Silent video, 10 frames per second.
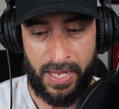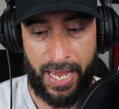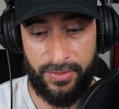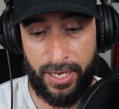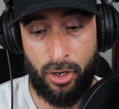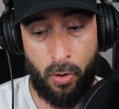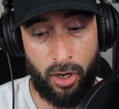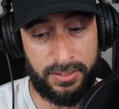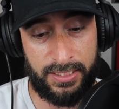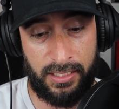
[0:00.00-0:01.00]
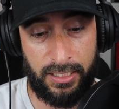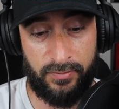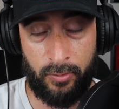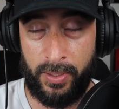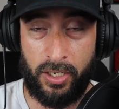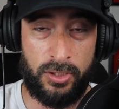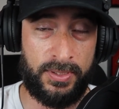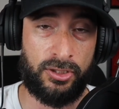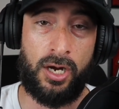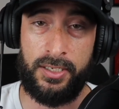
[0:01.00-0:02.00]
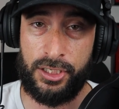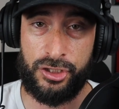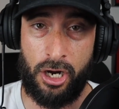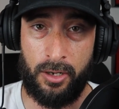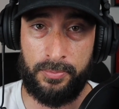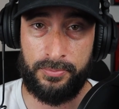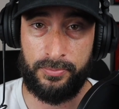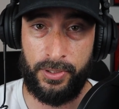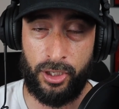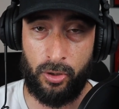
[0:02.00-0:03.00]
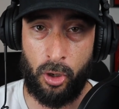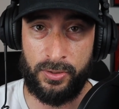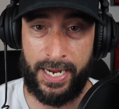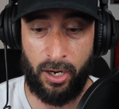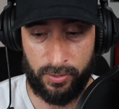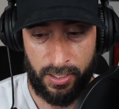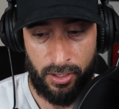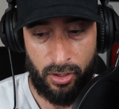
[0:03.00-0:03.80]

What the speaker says: And then going on to Cleveland, because we saw Nick Chubb, go down,